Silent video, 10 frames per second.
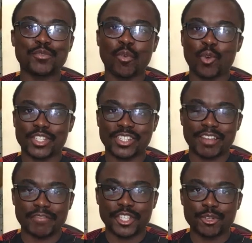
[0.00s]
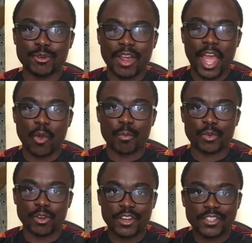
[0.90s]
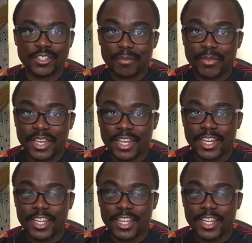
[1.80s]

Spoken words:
watching the video. I hope you learned something.